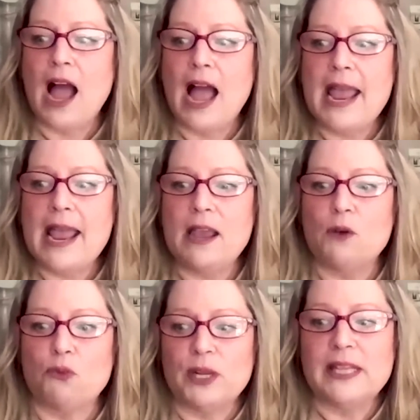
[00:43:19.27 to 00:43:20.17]
I
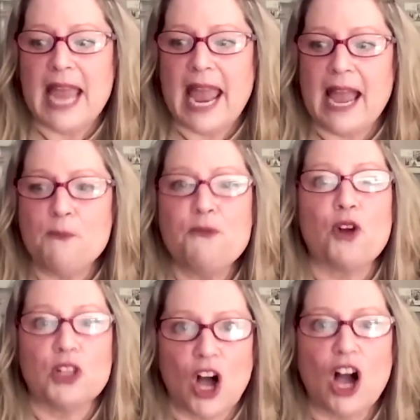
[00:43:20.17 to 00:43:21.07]
really am
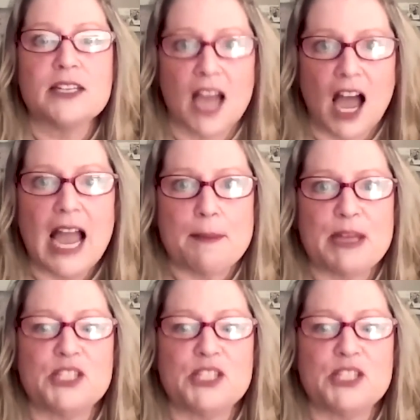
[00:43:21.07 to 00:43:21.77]
for a long time.